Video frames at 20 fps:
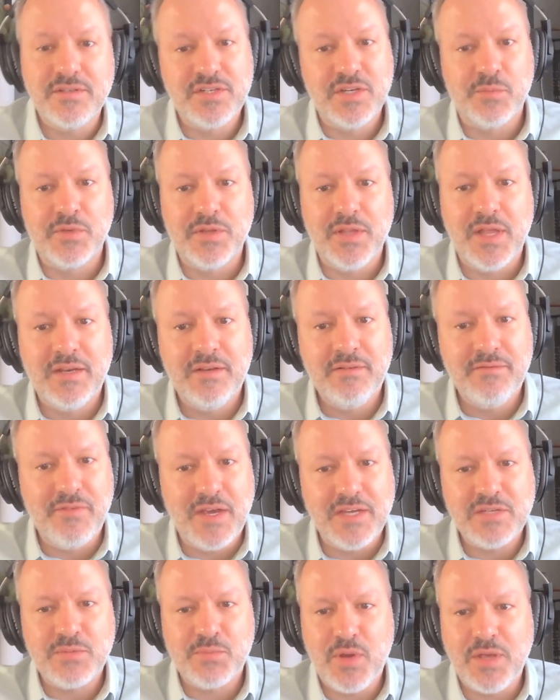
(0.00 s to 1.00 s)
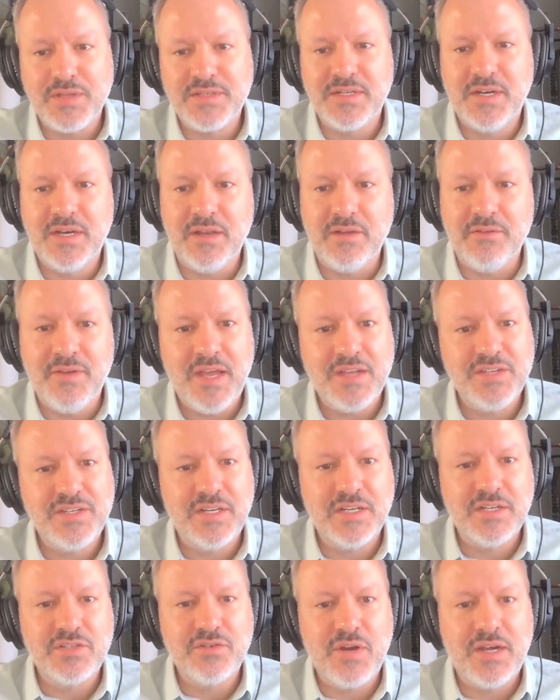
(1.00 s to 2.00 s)
Jim Glennon, Vice President of
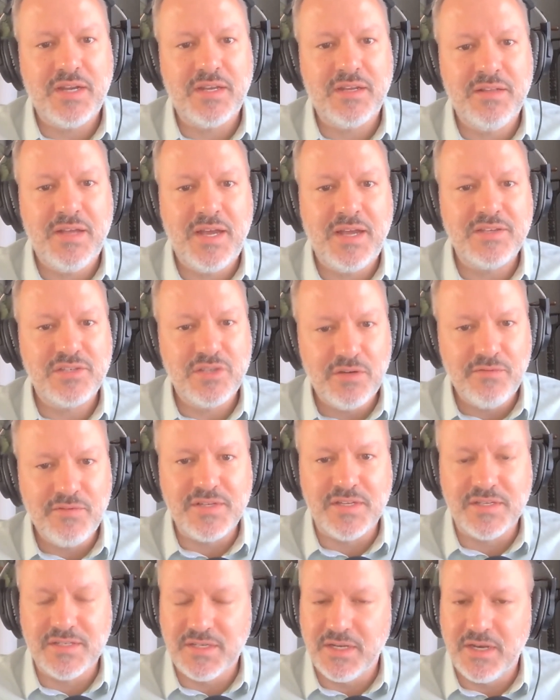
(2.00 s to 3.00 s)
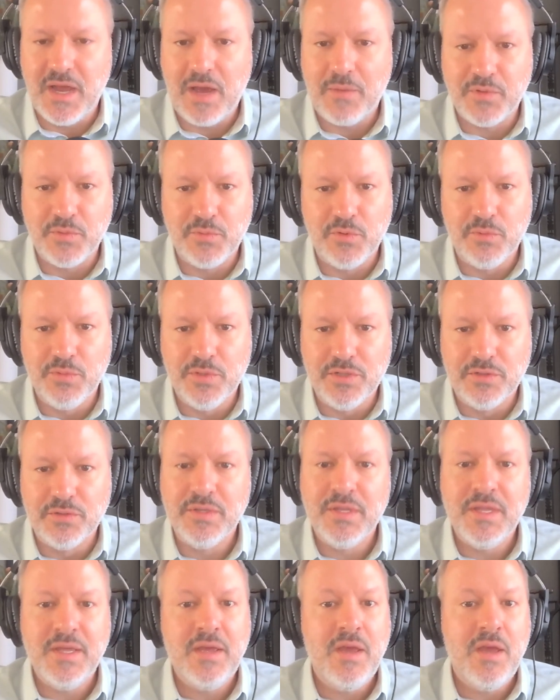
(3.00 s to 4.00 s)
Hedging and Trading Client Services at Optimal
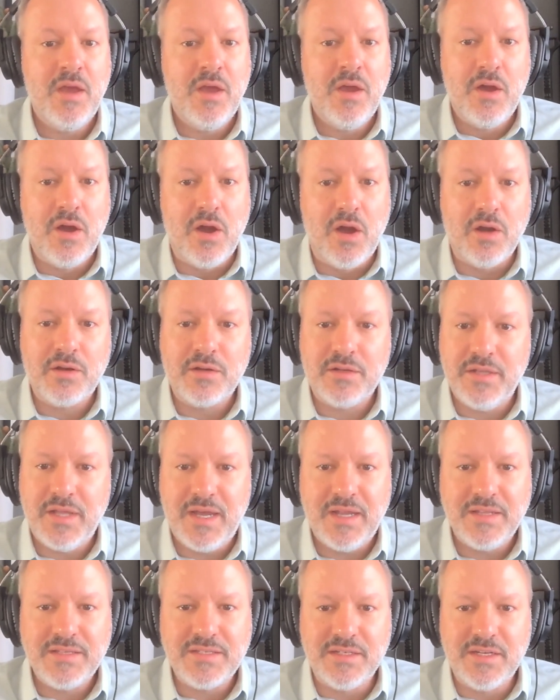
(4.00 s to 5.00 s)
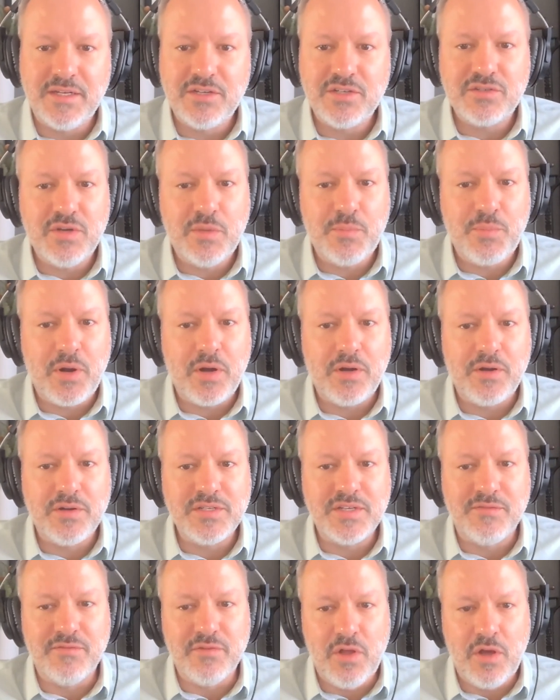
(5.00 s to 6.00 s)
Blue. Our clients and industry
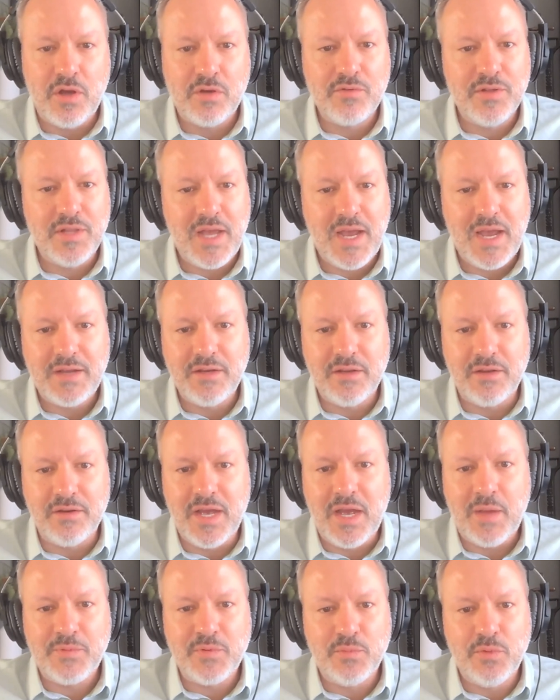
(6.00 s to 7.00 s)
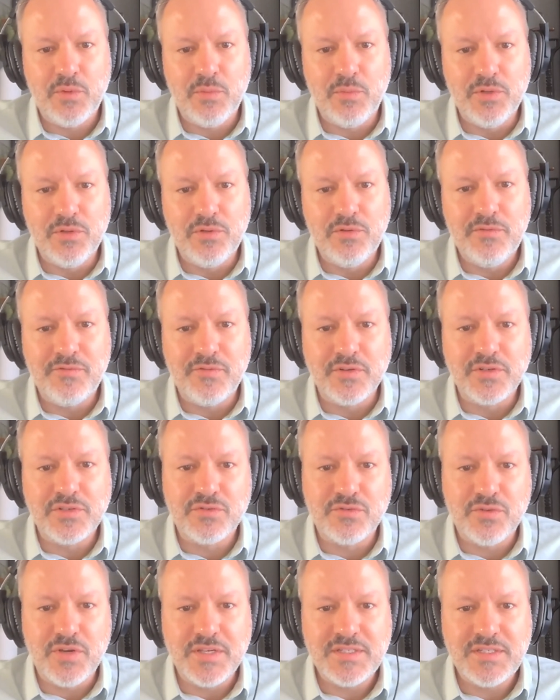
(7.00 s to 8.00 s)
partners have long relied on Optimal Blue for
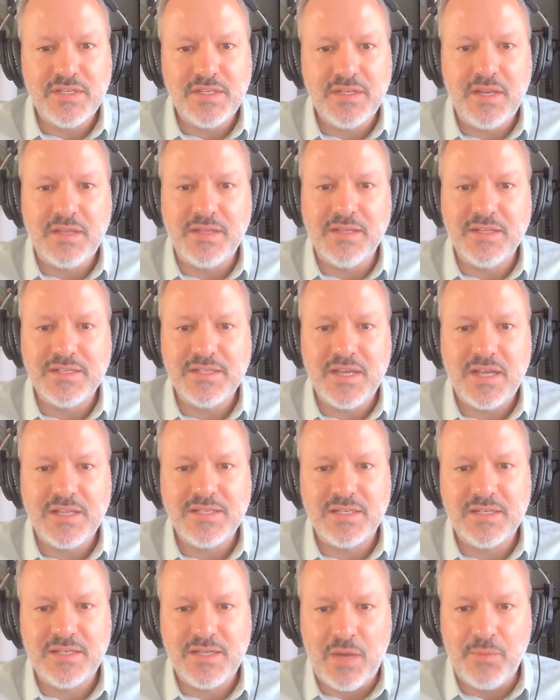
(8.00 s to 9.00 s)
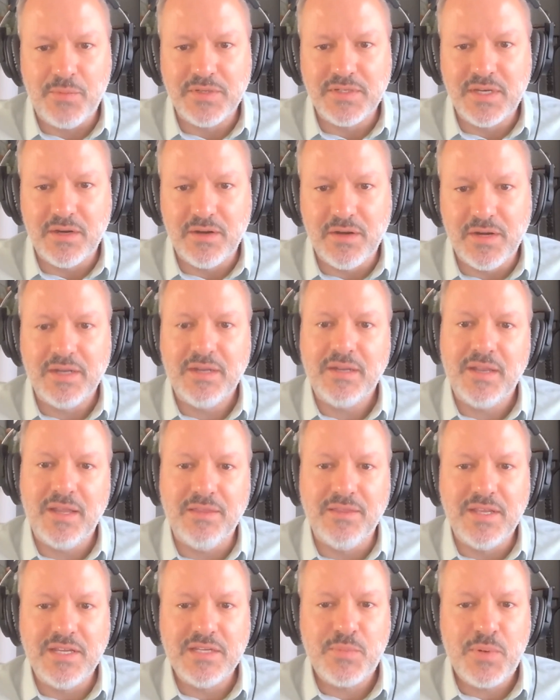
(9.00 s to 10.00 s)
trusted insights and commentary,
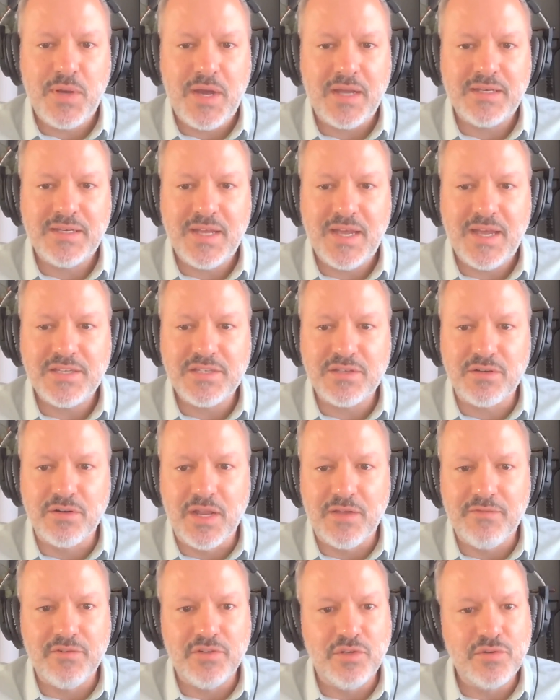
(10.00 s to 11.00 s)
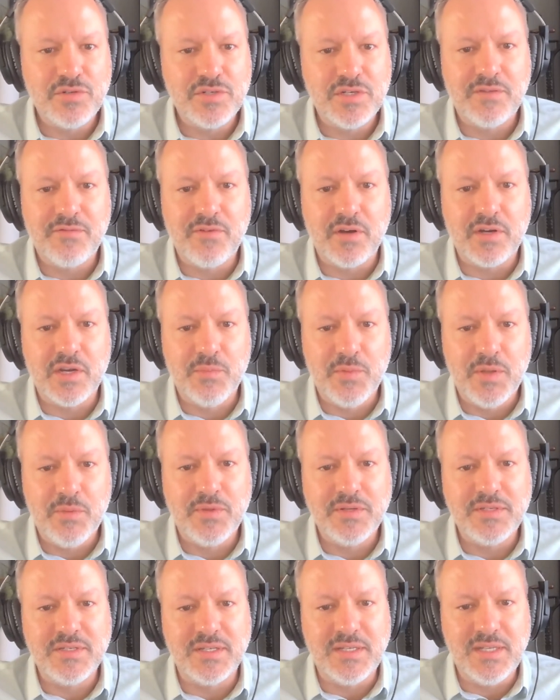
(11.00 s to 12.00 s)
and these podcasts are an evolution of our
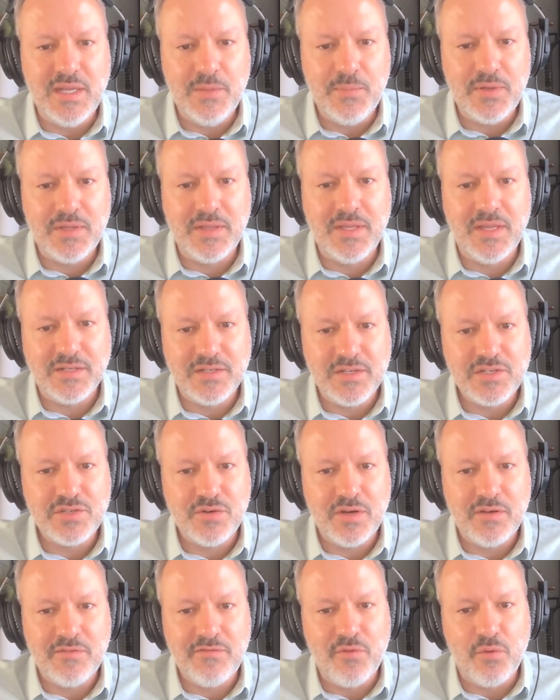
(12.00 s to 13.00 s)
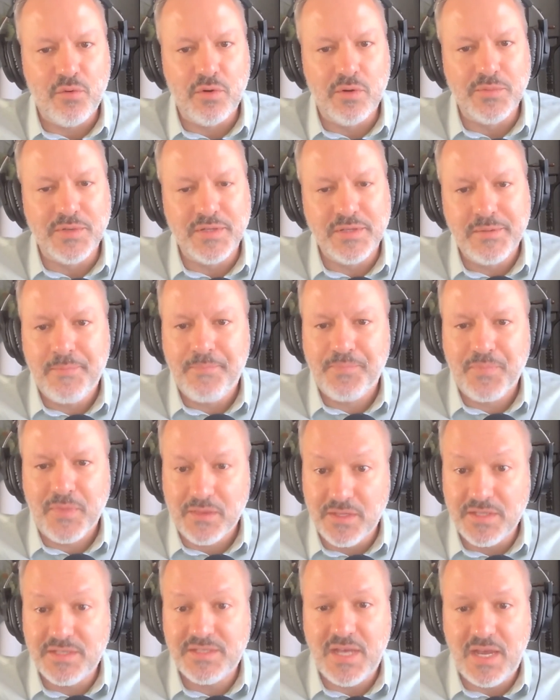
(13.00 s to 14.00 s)
commitment to keeping the industry informed.
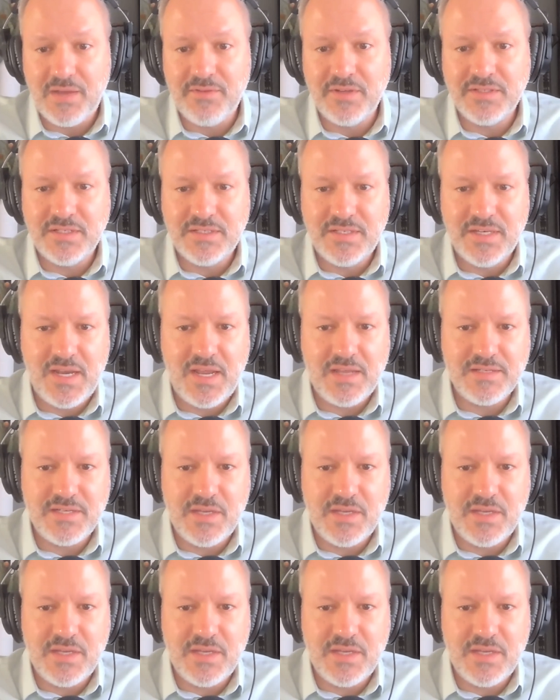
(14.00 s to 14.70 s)
Let's dive into today's